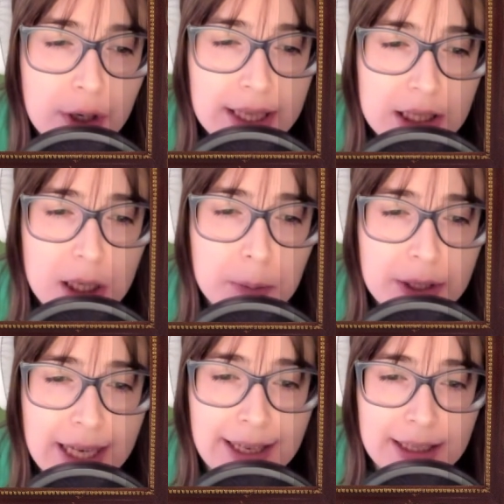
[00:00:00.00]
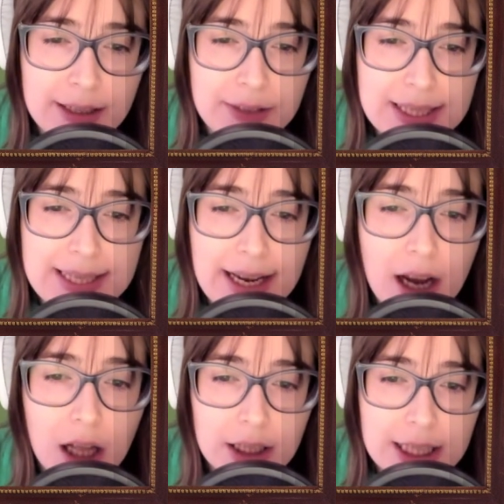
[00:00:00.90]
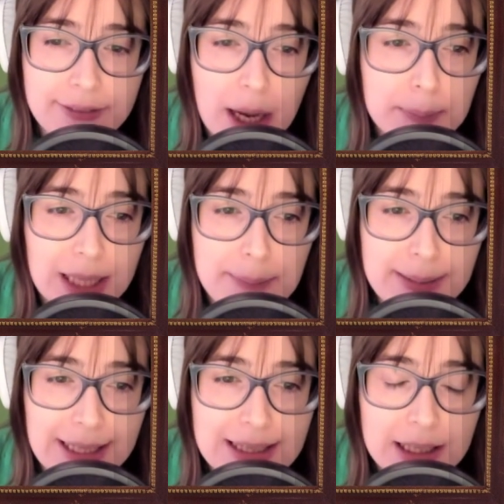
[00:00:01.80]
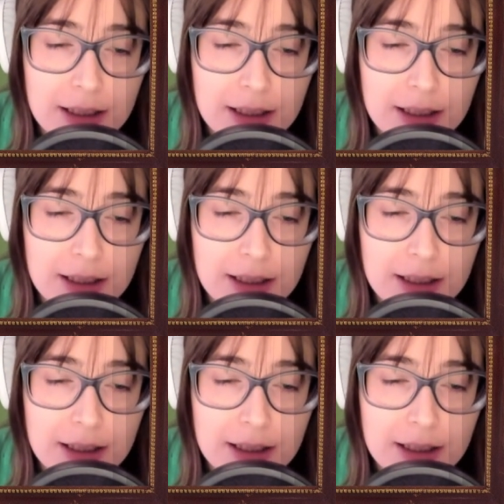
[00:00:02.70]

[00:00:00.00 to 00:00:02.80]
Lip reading: the superintendent of the state colony of epileptics.